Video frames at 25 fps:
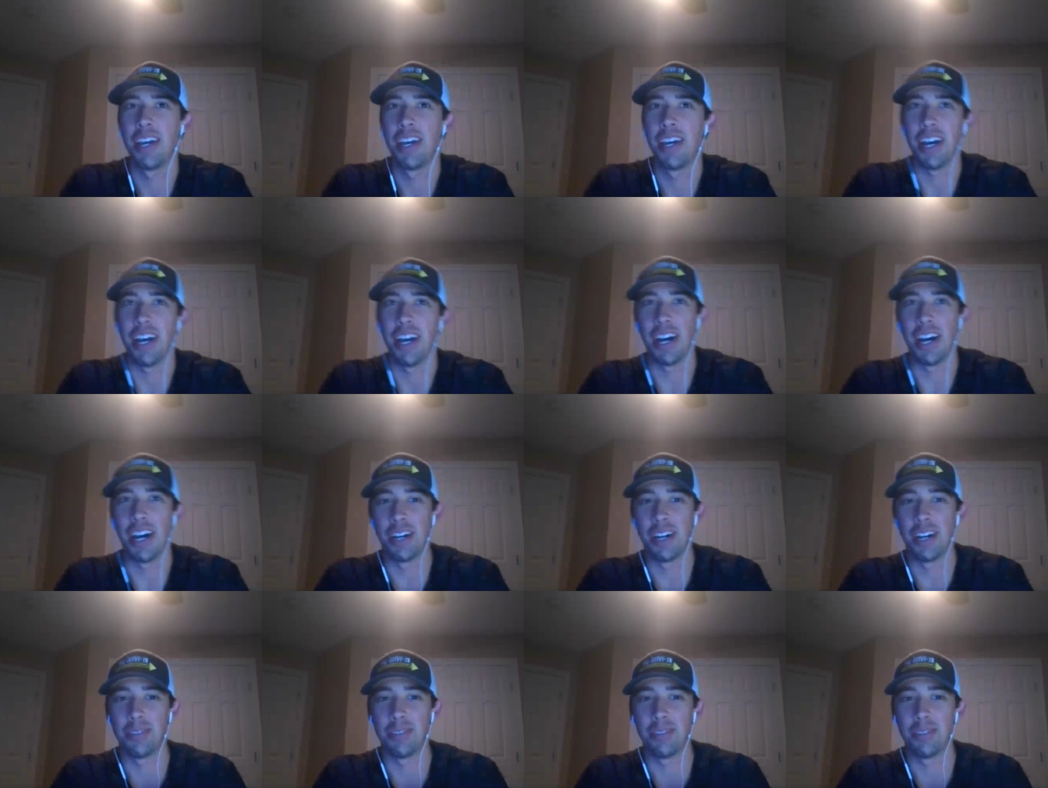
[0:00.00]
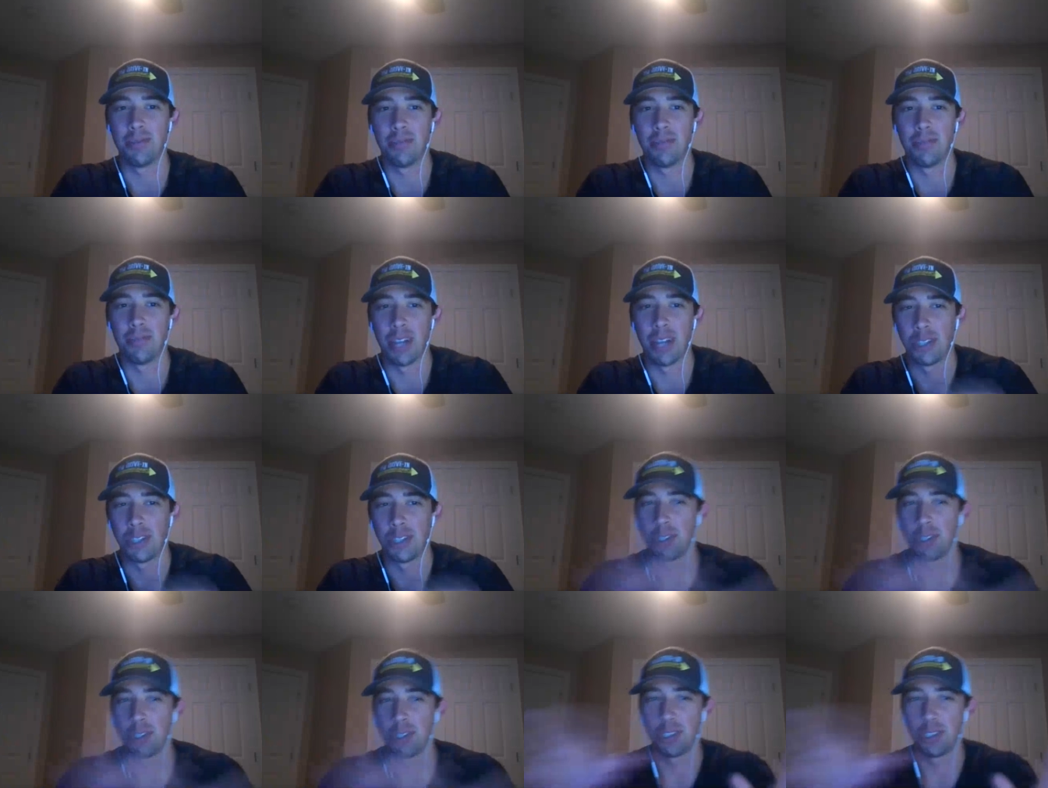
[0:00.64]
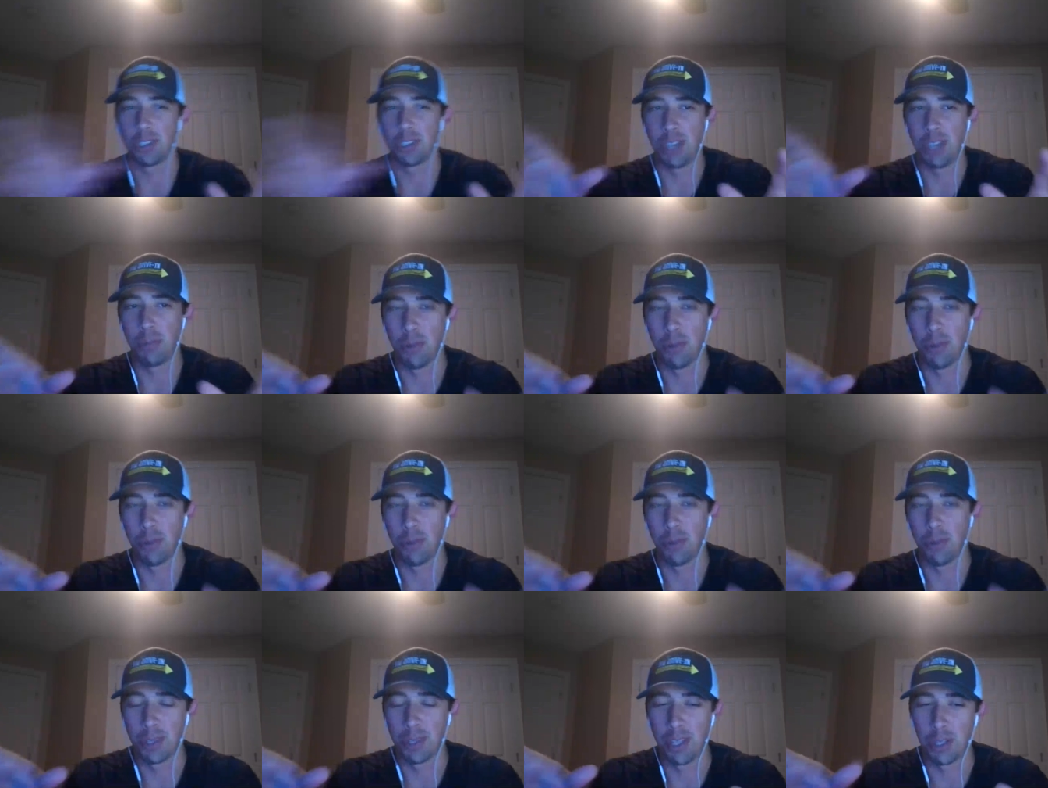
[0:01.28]
uh, I should just say before
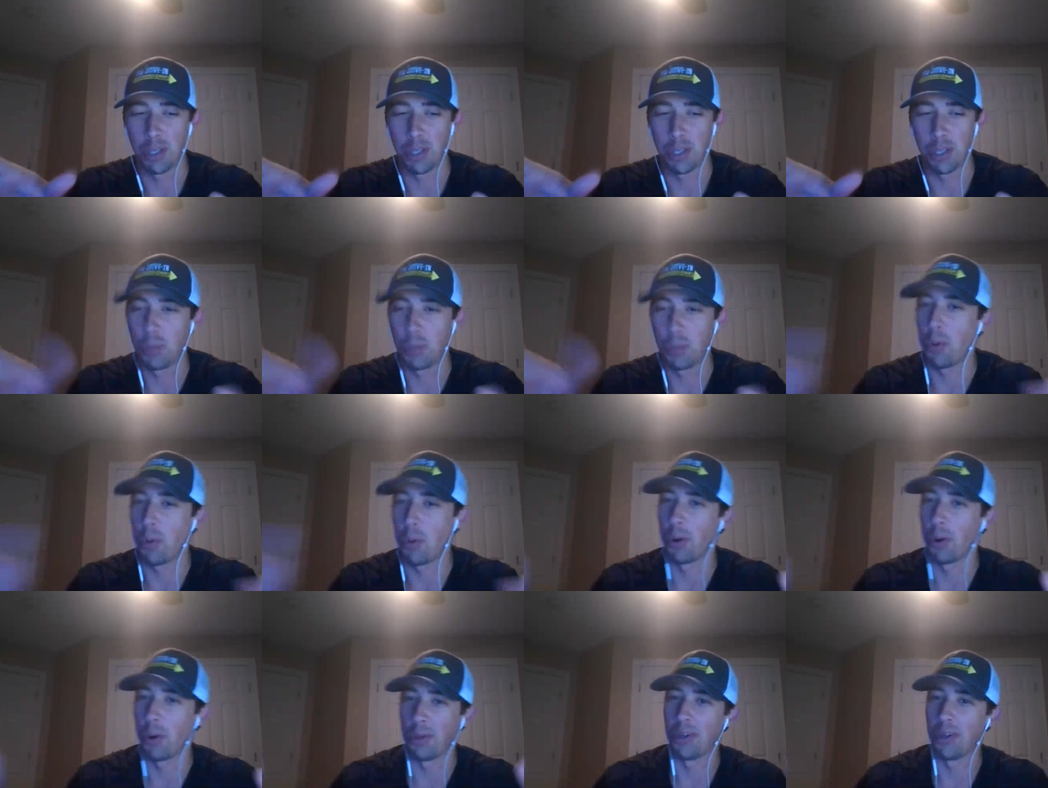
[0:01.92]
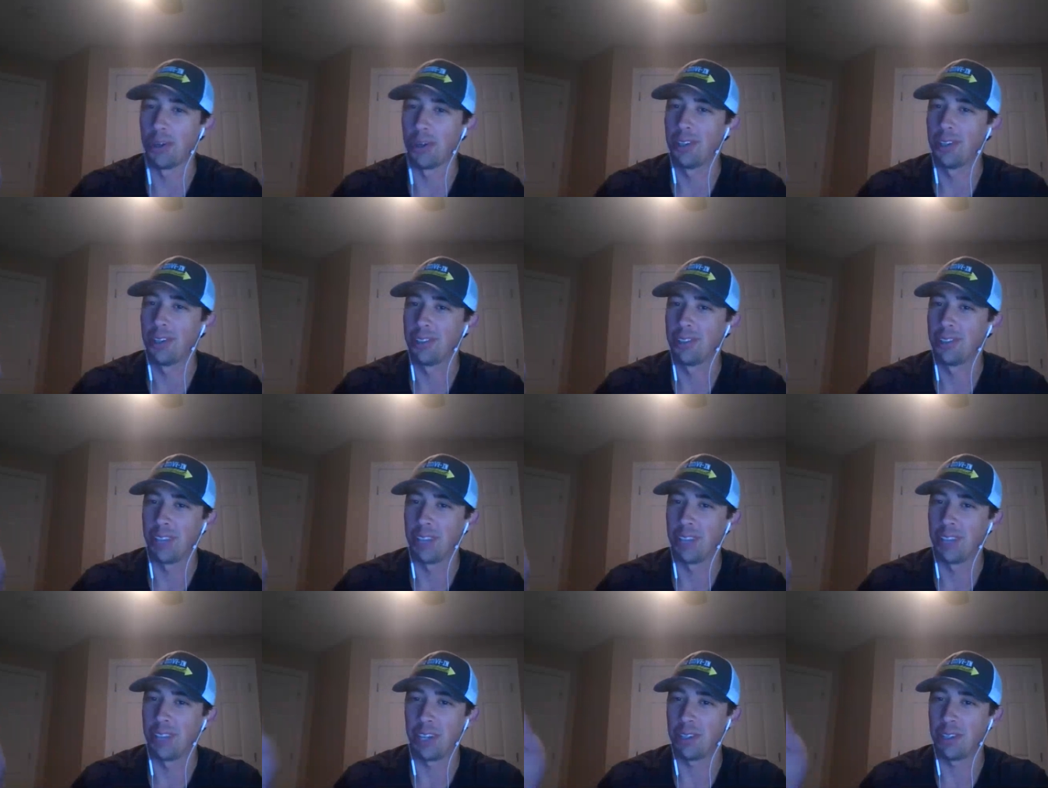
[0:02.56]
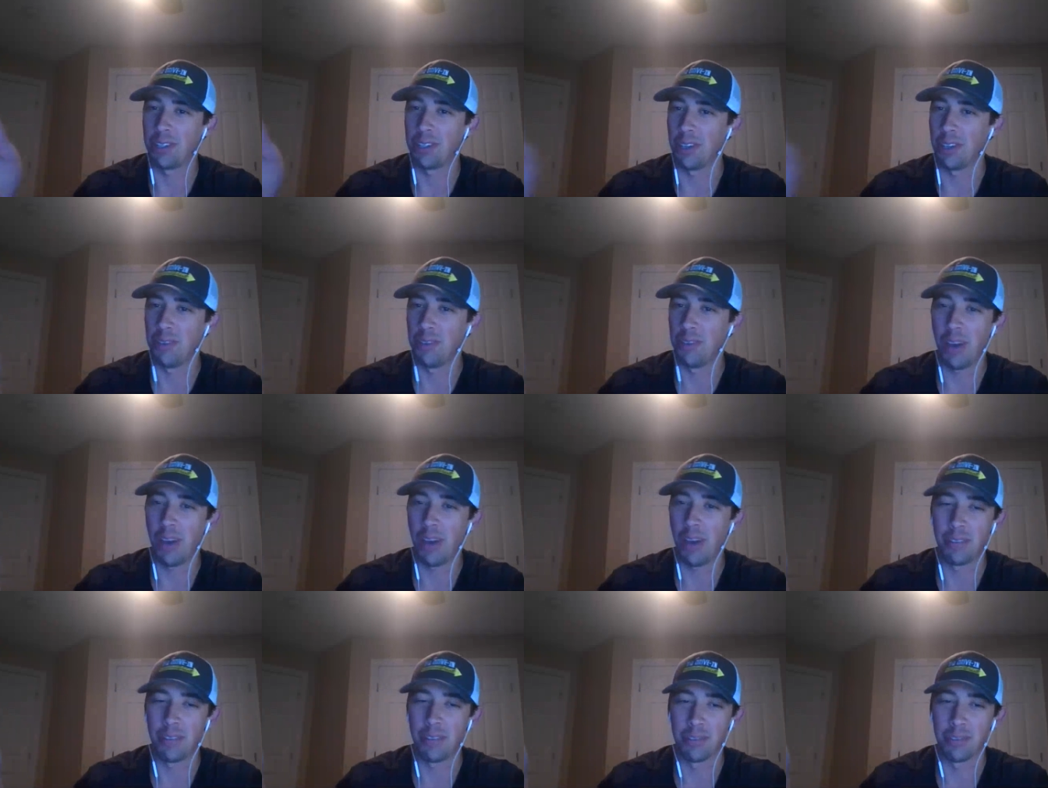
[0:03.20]
I say the spoiler, like if you
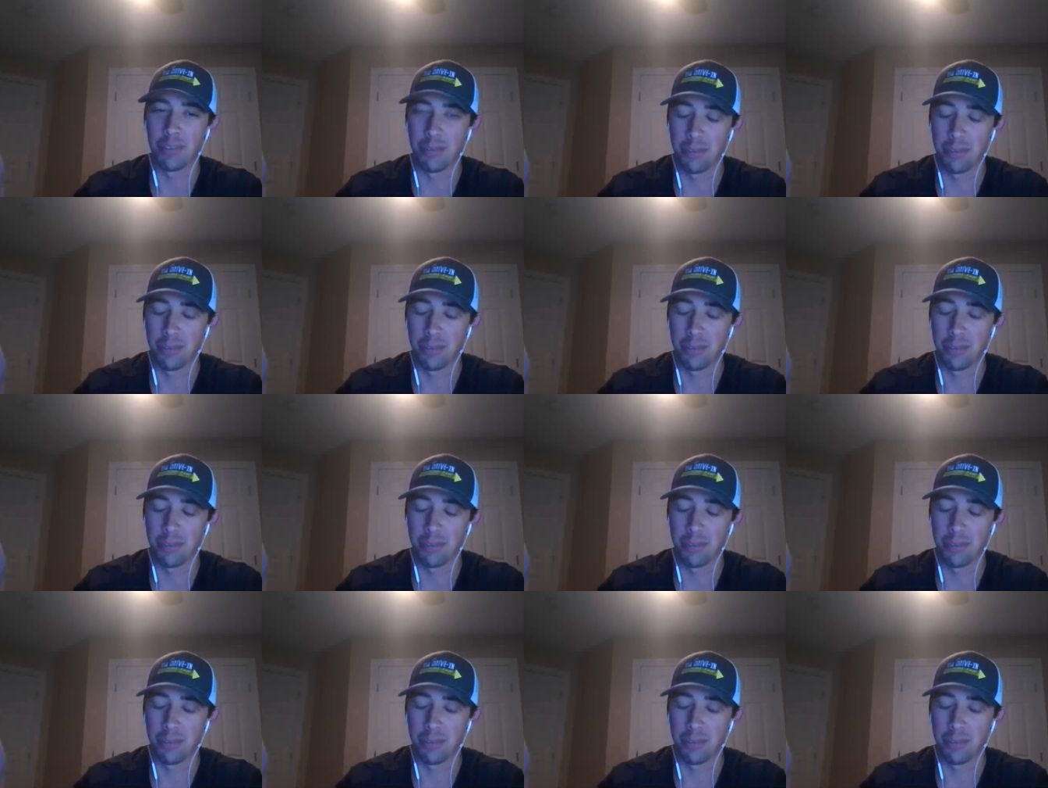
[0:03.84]
haven't